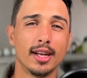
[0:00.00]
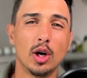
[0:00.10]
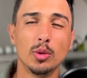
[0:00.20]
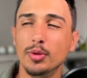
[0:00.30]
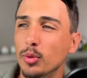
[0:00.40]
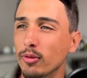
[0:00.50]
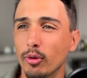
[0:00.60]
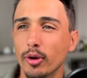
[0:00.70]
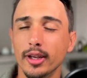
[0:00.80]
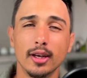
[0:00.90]
can help you
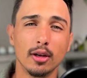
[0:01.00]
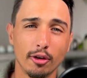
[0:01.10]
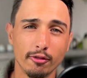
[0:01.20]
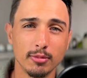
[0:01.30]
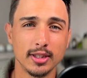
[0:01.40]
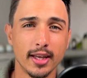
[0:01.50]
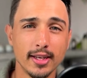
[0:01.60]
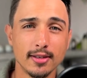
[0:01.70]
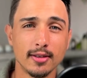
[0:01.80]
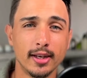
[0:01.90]
avoid a lot of
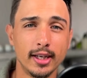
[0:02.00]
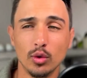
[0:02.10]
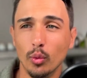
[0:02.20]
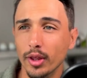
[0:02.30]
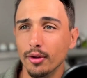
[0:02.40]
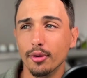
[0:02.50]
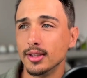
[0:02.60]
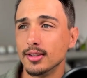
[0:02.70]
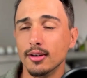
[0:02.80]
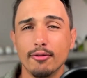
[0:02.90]
mistakes, whether
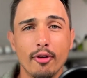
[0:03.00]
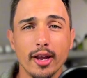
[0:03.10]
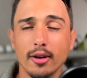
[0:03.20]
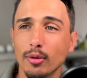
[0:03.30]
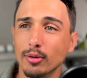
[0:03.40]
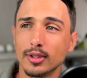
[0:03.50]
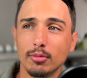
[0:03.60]
it's a friend or